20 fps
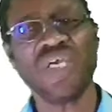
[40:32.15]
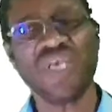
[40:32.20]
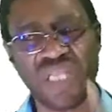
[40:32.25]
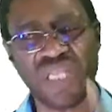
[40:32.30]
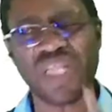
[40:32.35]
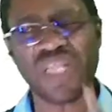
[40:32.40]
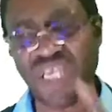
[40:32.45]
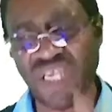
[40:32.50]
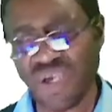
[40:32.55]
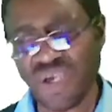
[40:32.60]

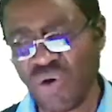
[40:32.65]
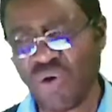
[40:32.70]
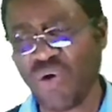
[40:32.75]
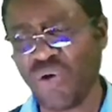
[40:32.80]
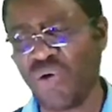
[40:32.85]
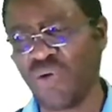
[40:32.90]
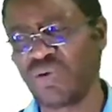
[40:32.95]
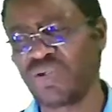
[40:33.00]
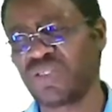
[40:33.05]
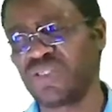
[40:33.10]
They
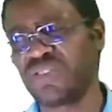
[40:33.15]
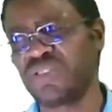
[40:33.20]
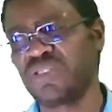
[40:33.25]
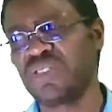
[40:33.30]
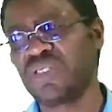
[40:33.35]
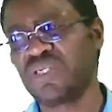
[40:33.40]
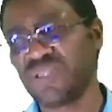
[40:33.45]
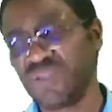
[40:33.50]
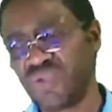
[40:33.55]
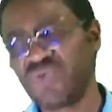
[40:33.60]
own
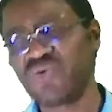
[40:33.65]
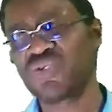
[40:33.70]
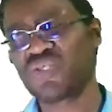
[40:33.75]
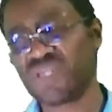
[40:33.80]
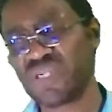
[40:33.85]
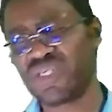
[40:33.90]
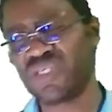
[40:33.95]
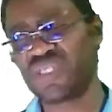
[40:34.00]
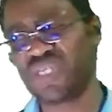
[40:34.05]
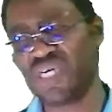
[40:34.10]
those
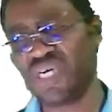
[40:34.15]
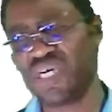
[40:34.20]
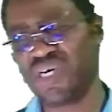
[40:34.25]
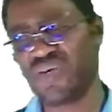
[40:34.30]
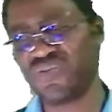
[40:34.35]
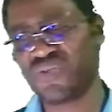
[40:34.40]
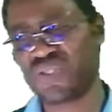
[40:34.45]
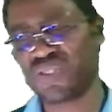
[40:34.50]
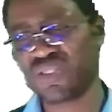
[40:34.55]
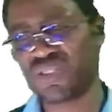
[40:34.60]

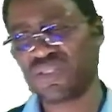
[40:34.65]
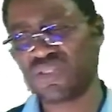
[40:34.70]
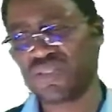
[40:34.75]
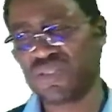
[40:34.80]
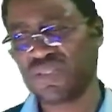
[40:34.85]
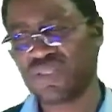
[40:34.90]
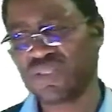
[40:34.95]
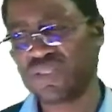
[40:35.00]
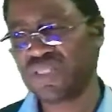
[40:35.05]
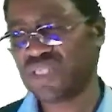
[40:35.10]
reserves.
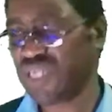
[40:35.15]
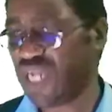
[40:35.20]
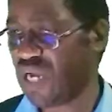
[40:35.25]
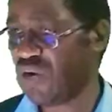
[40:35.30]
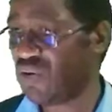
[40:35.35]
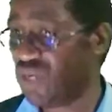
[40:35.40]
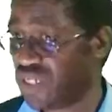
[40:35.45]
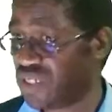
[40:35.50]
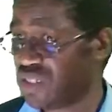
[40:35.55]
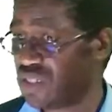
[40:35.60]
Now
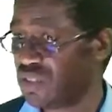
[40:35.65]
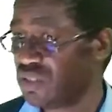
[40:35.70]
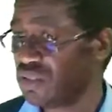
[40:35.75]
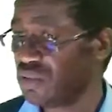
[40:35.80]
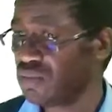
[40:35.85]
listen,